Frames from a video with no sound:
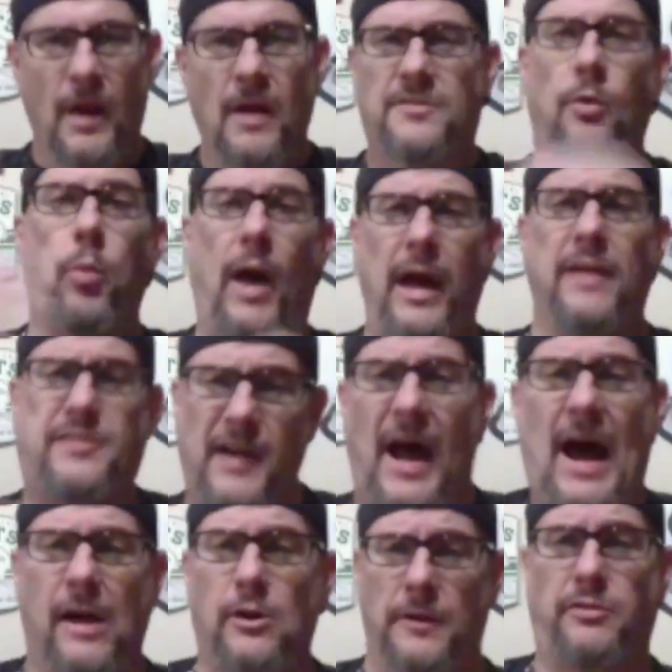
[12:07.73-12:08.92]
It's the way he
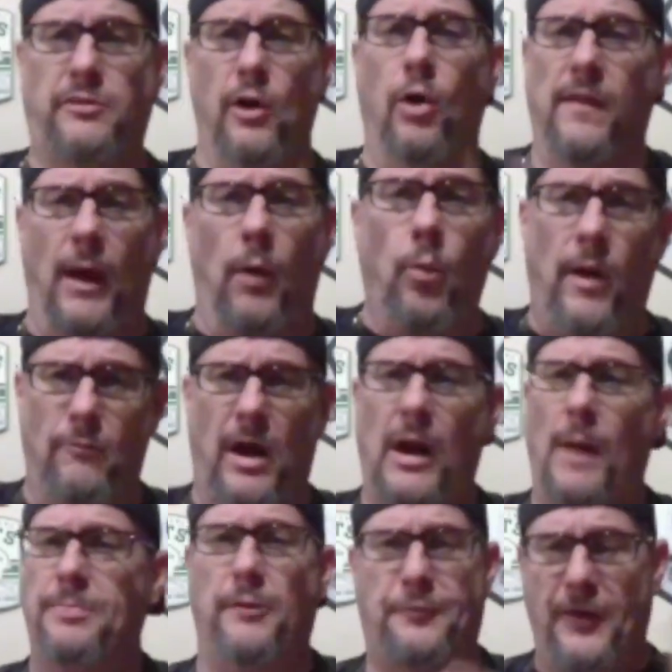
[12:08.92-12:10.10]
tackled the dude and then went right
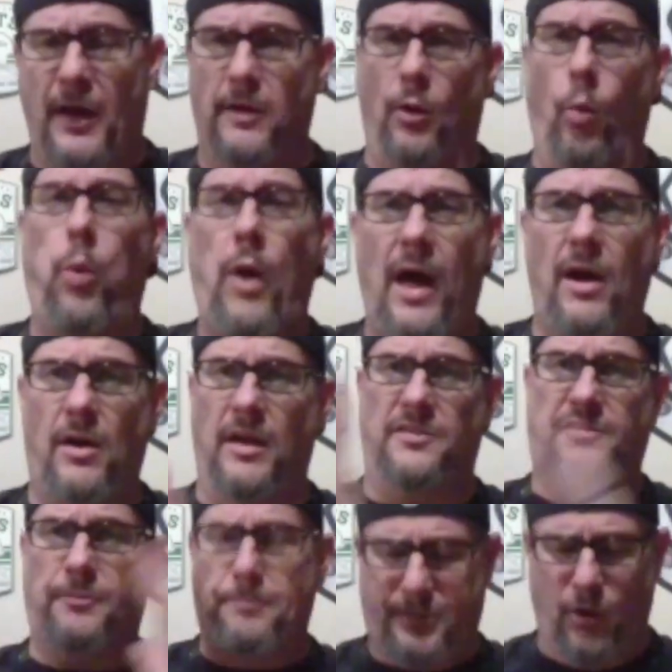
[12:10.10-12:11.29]
up the field.
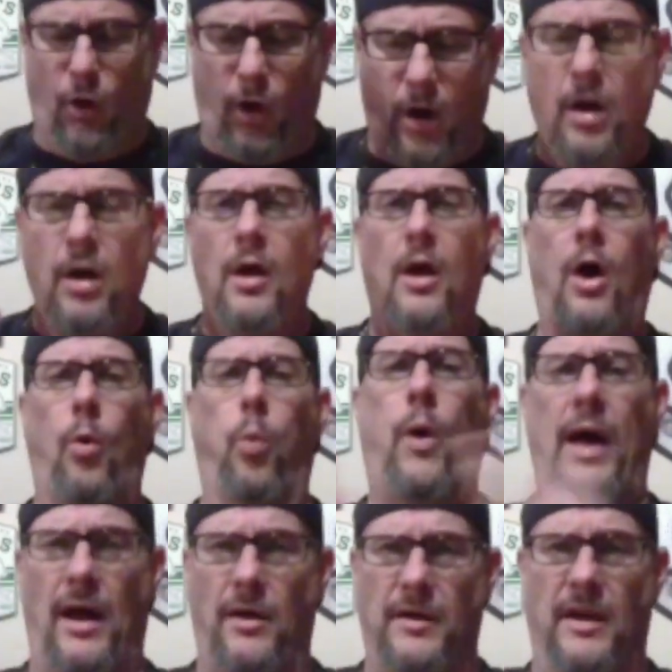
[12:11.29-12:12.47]
Awareness. Pure
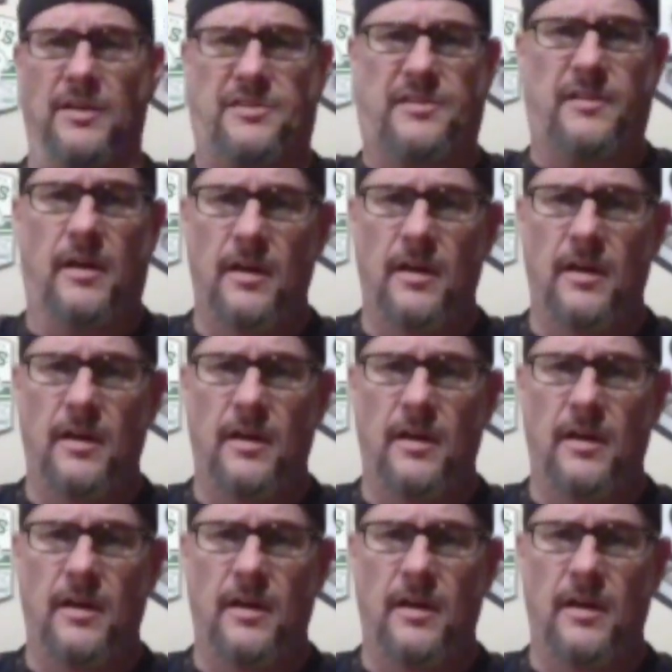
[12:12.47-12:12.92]
awareness.